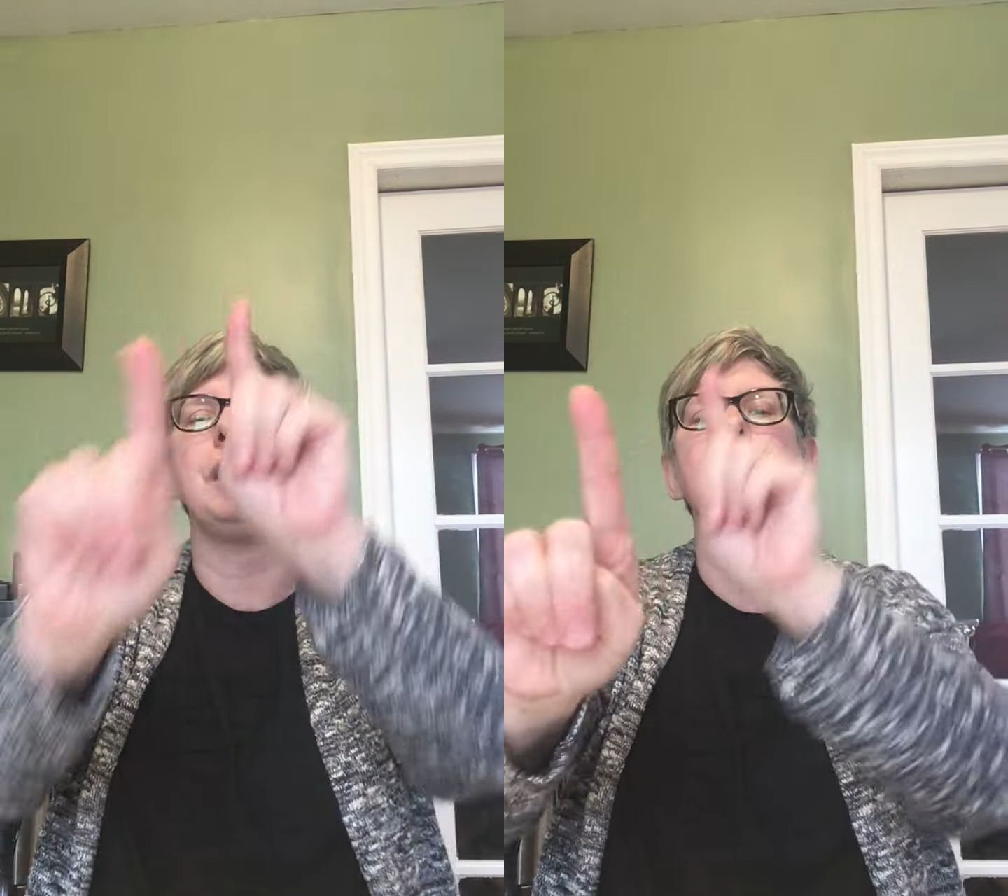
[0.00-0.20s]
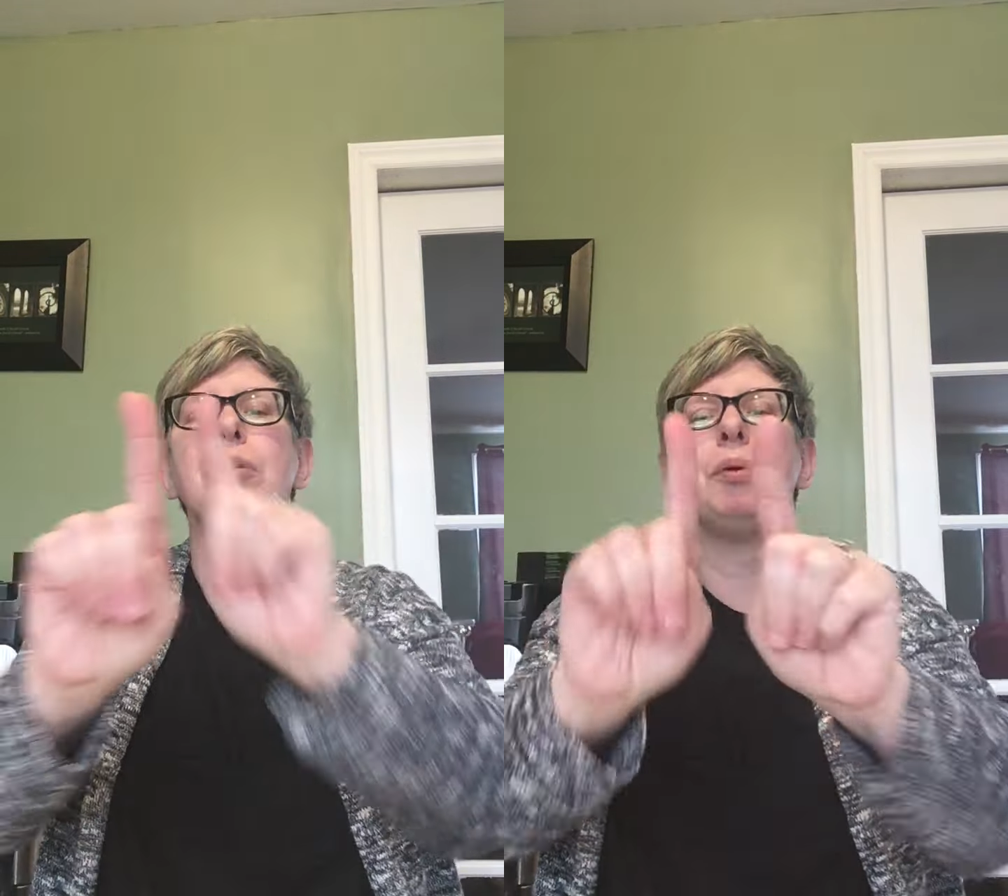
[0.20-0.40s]

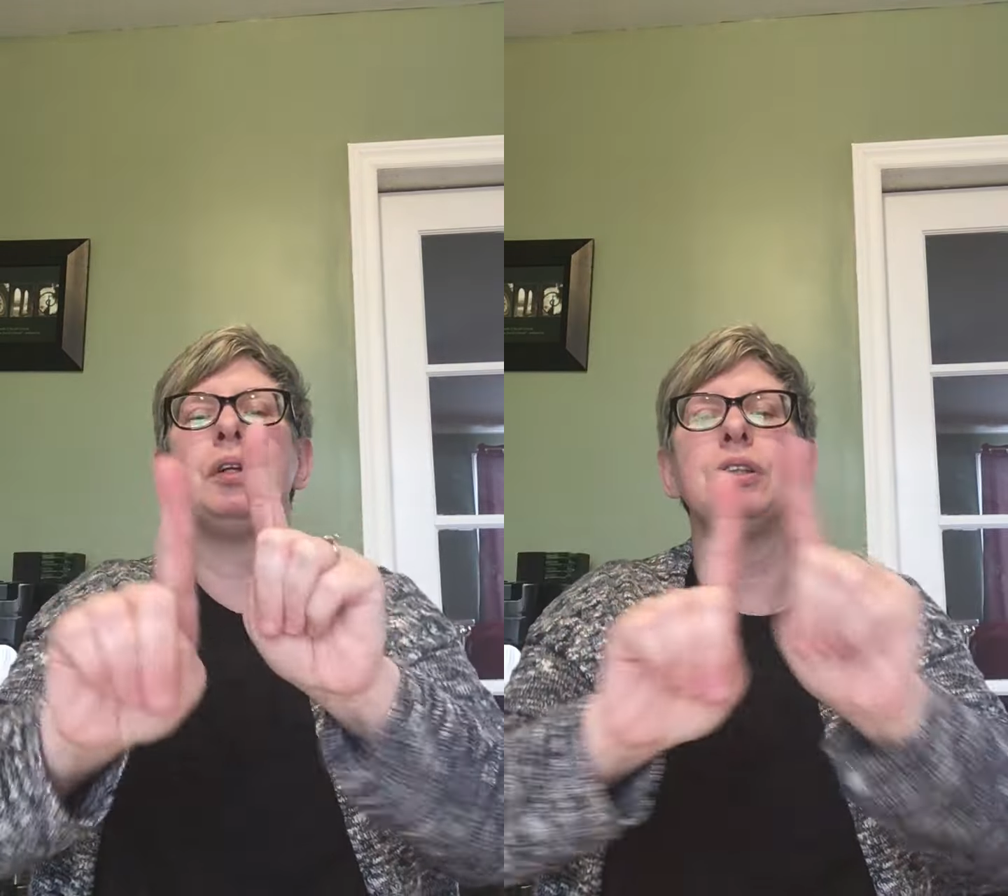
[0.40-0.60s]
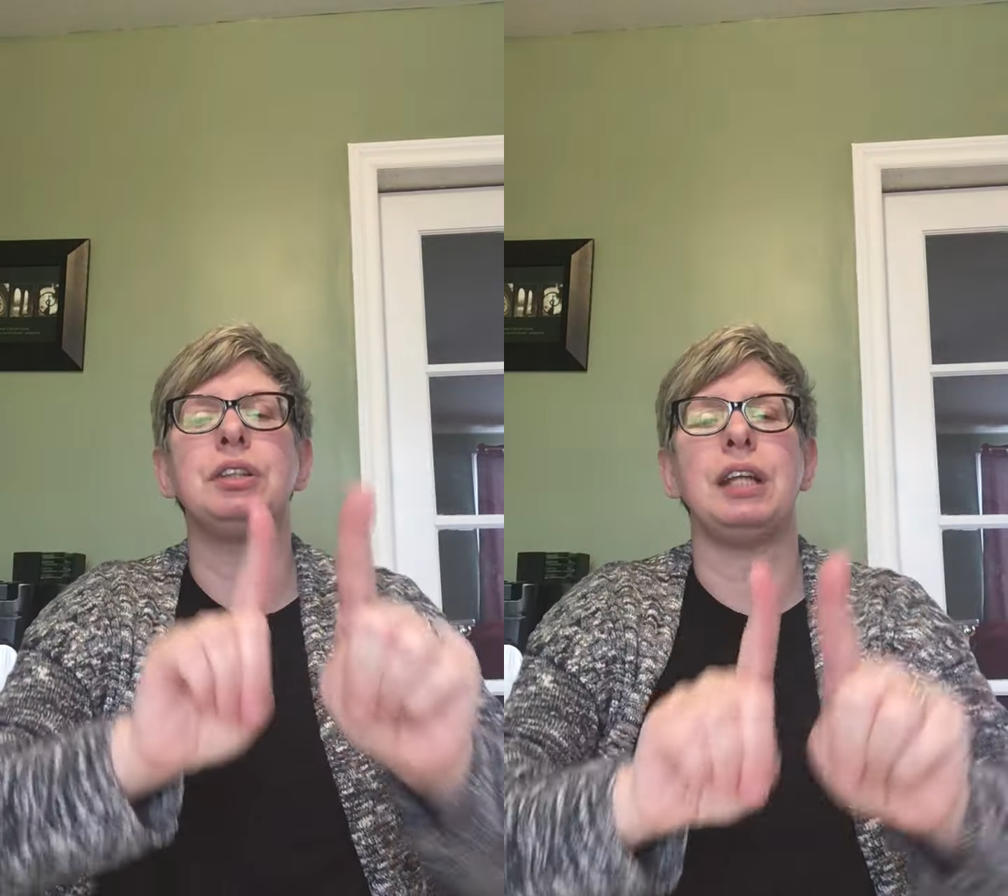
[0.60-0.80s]
Peter
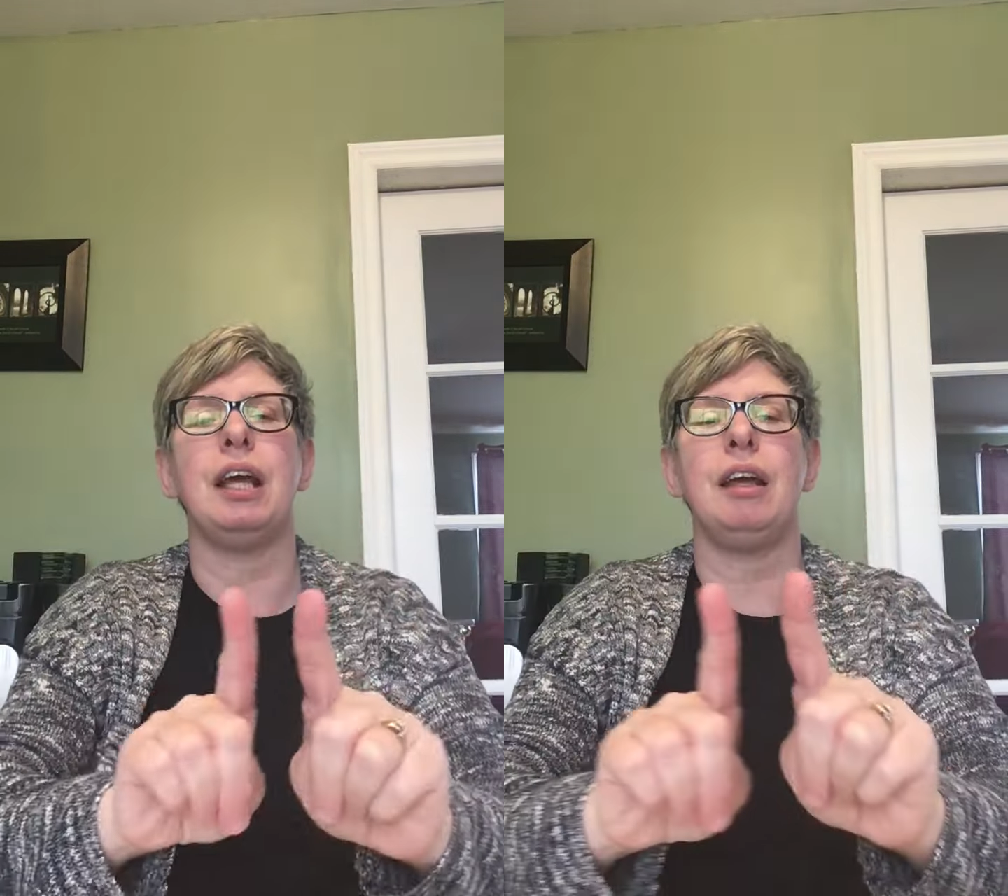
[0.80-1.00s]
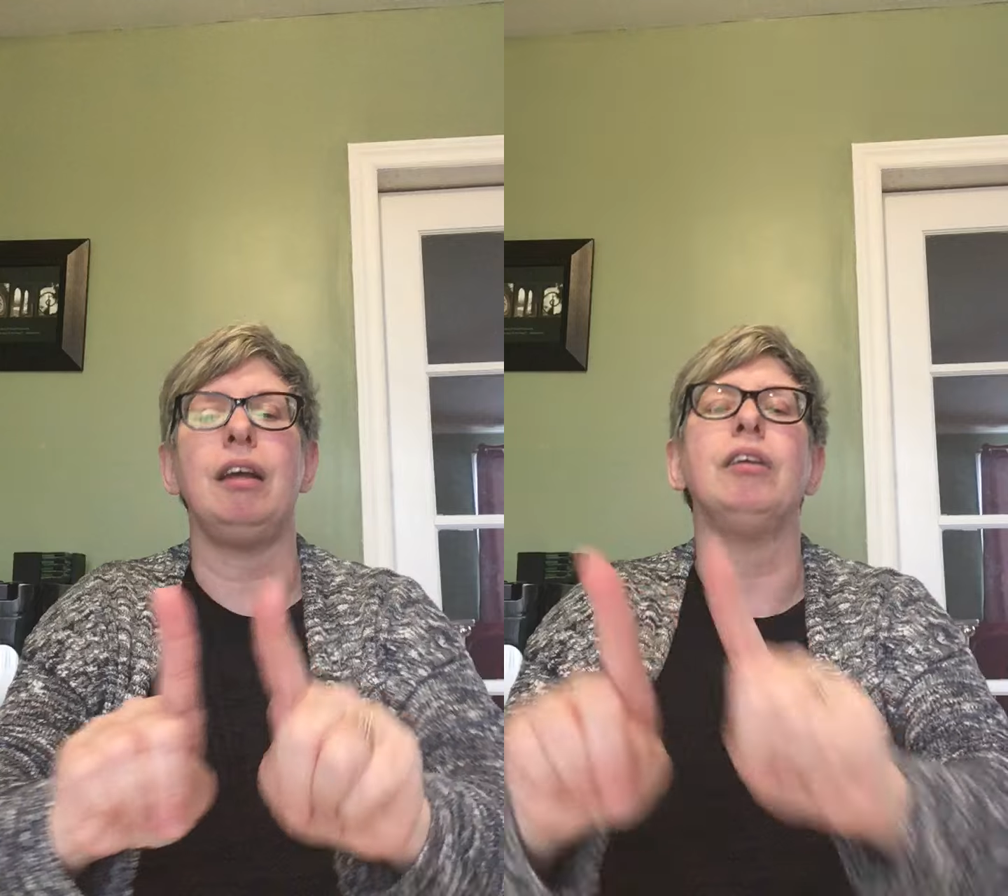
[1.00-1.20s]
Pointer's
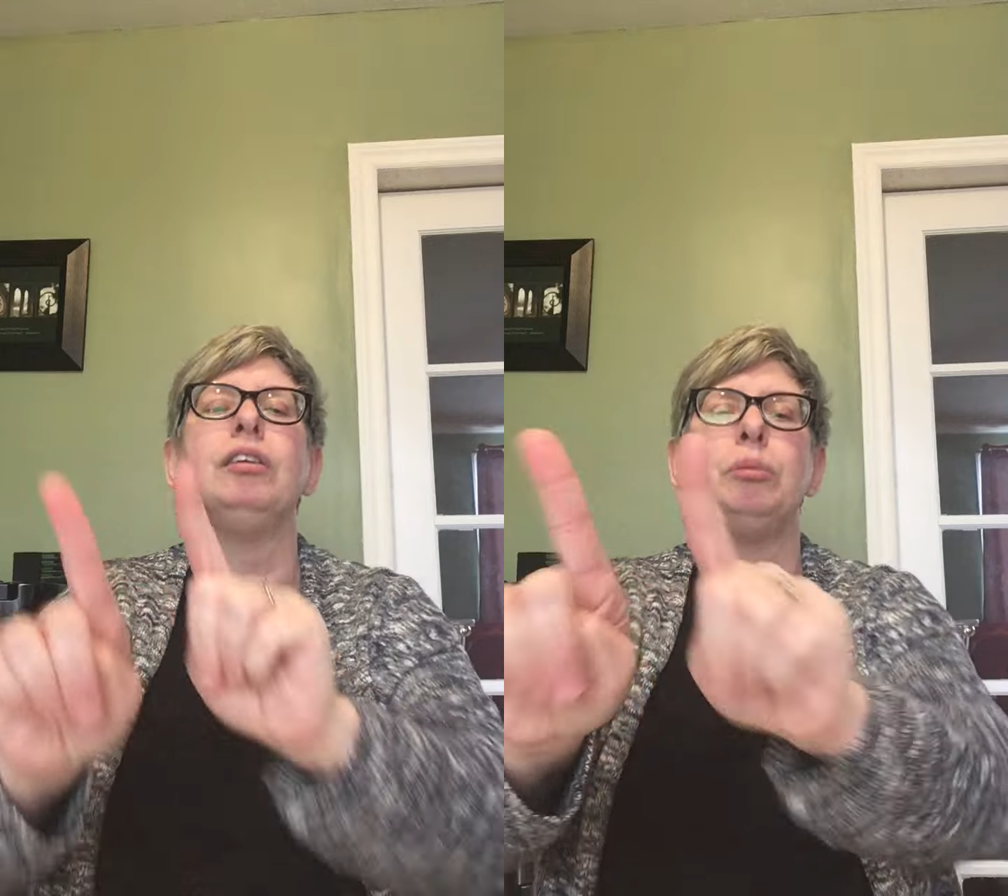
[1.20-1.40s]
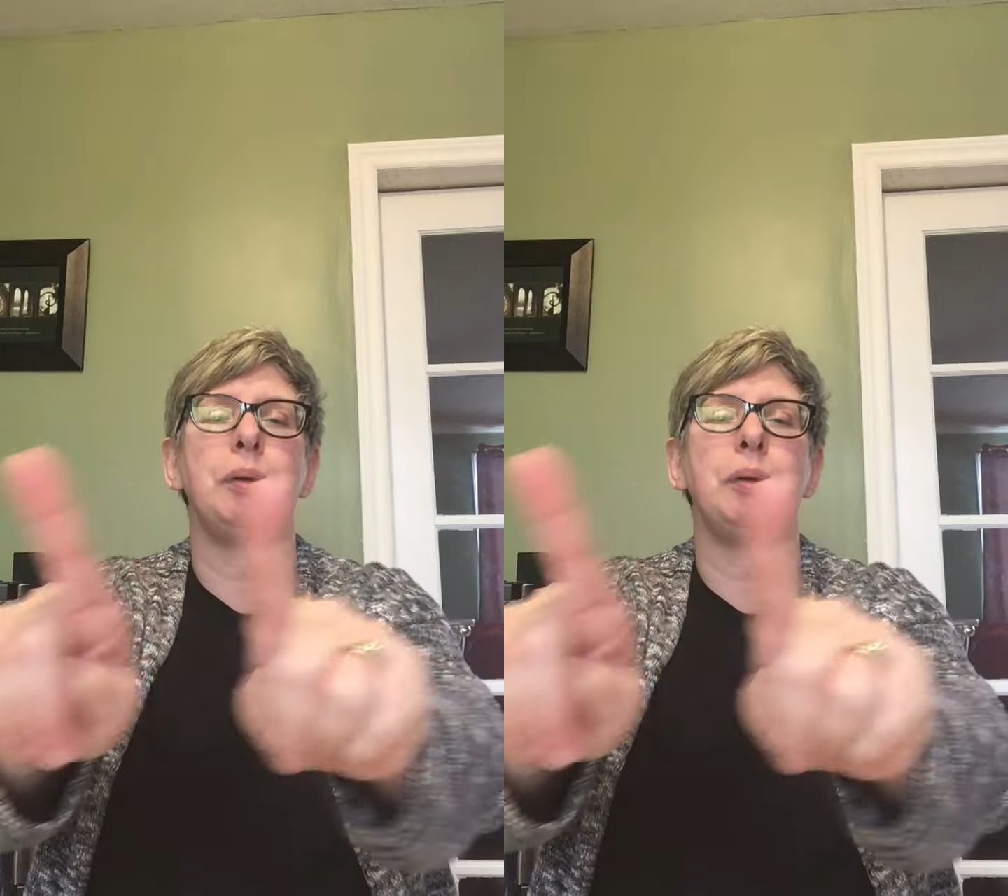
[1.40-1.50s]
down.